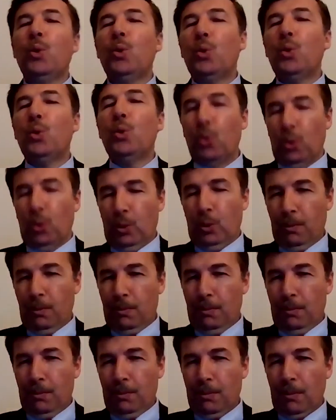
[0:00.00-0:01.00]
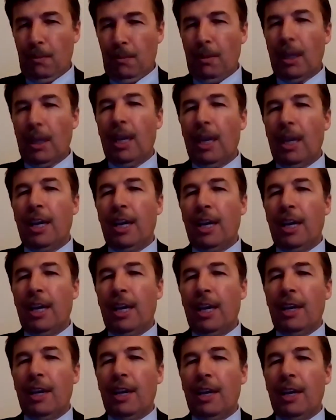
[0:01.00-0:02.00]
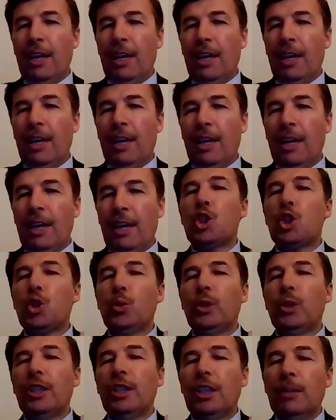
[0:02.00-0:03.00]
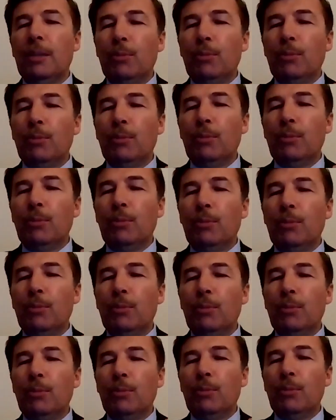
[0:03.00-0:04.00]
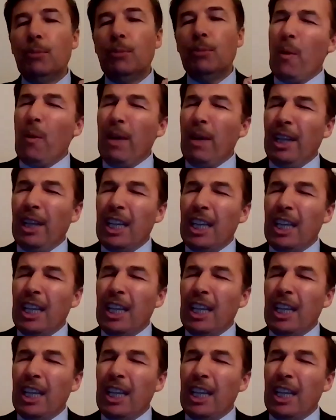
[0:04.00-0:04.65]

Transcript: Through Physical and Spiritual Immunity.